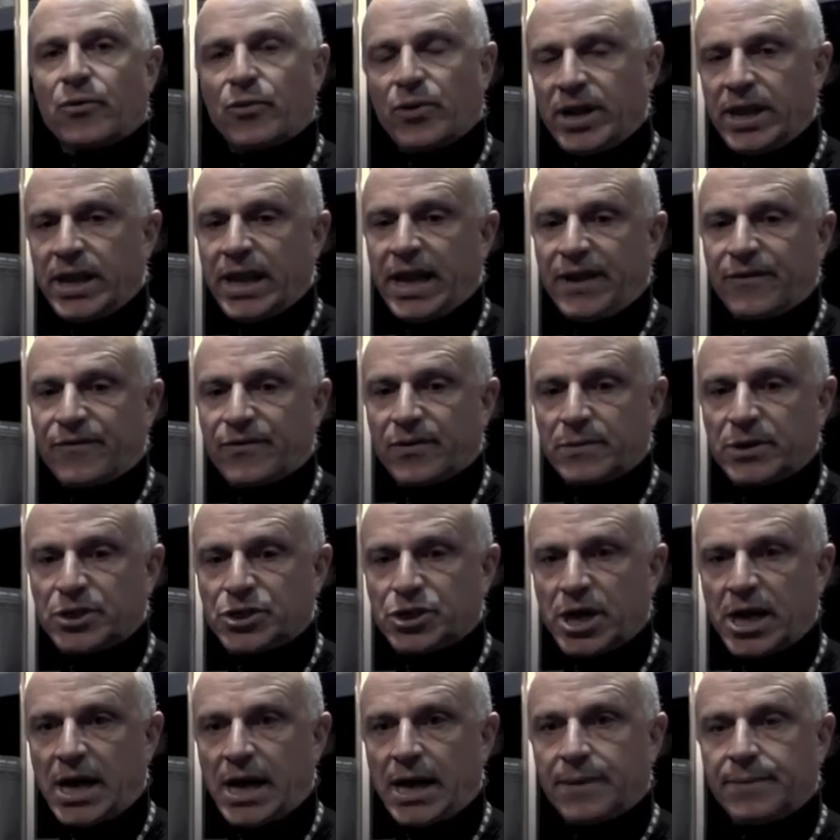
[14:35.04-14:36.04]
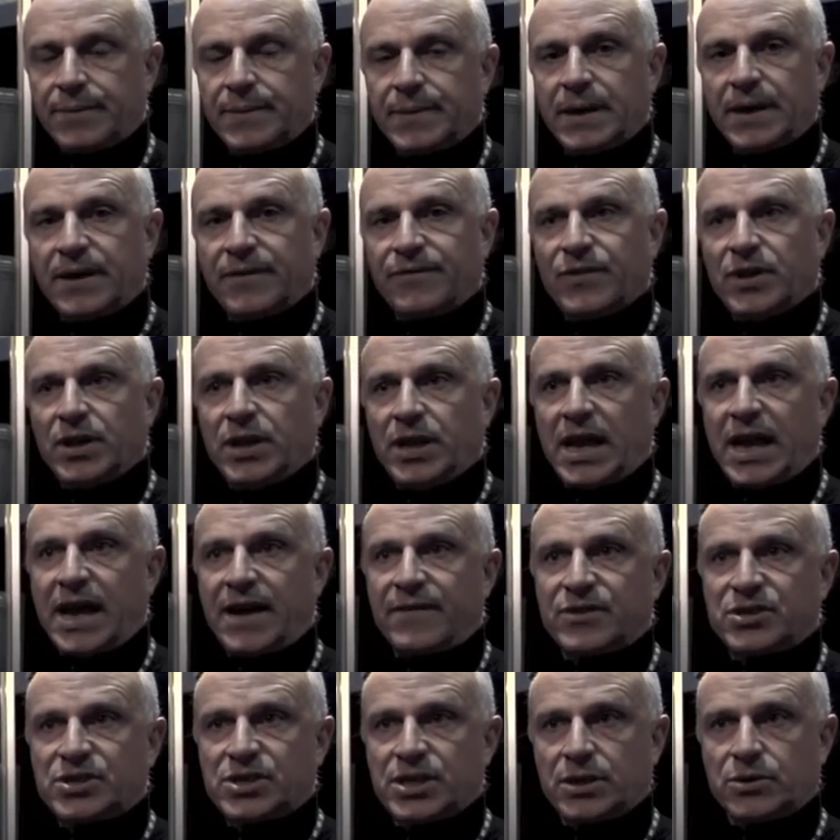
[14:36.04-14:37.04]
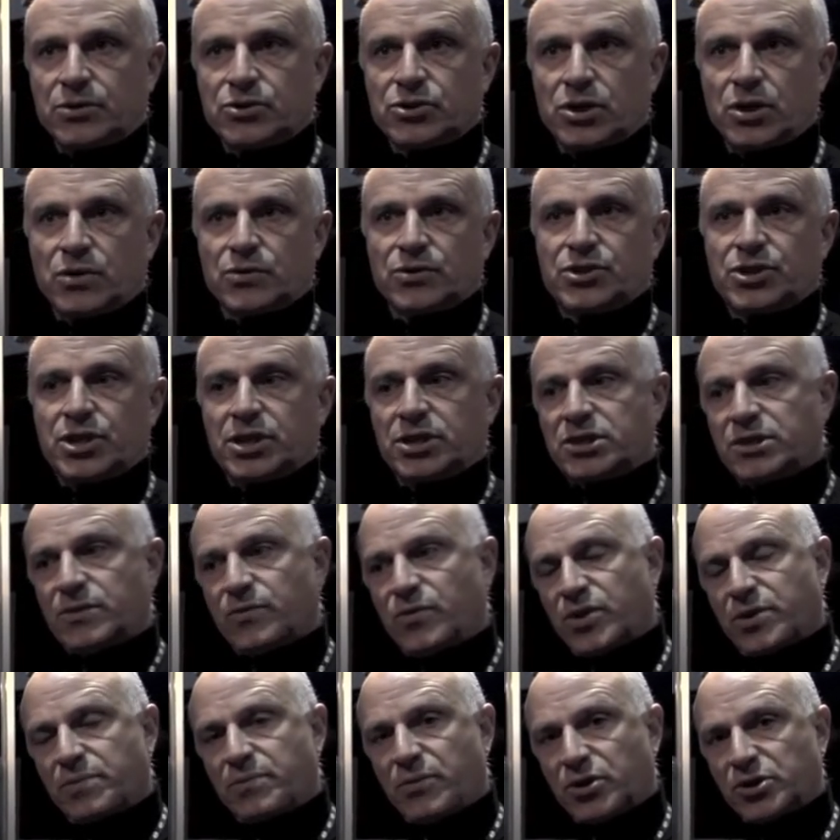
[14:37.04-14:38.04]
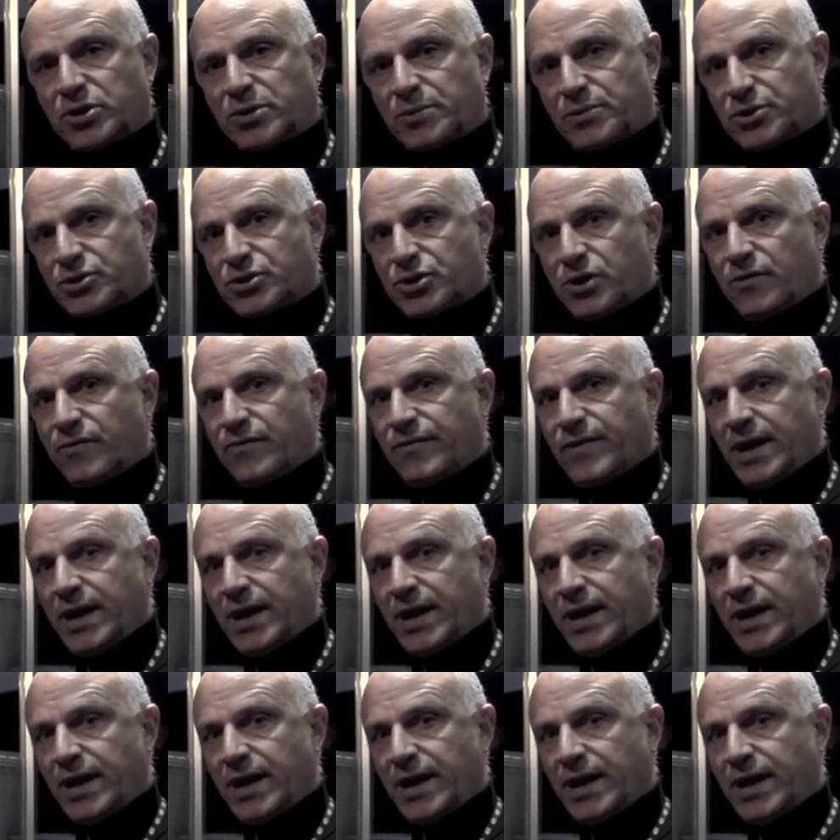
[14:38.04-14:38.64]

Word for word: a relay from a job if you have a single zone system with multiple zone